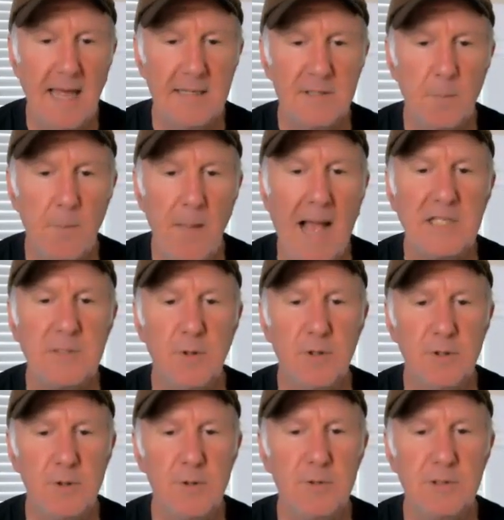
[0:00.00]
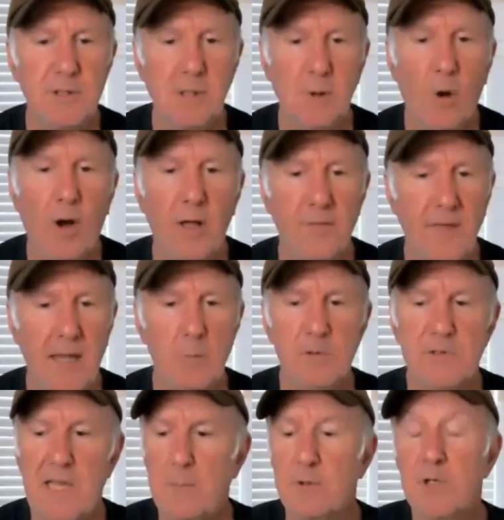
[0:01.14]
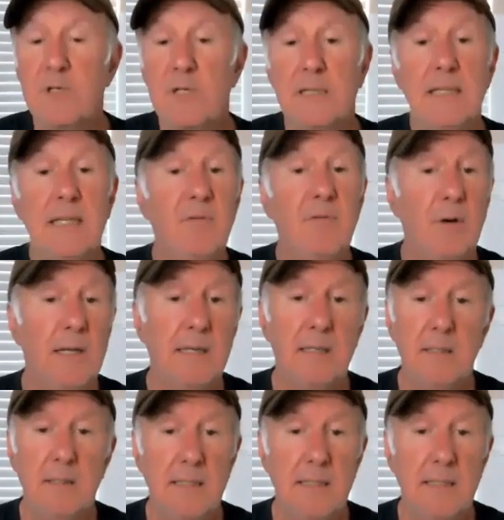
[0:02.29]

and mass produced cloth and was able to deliver it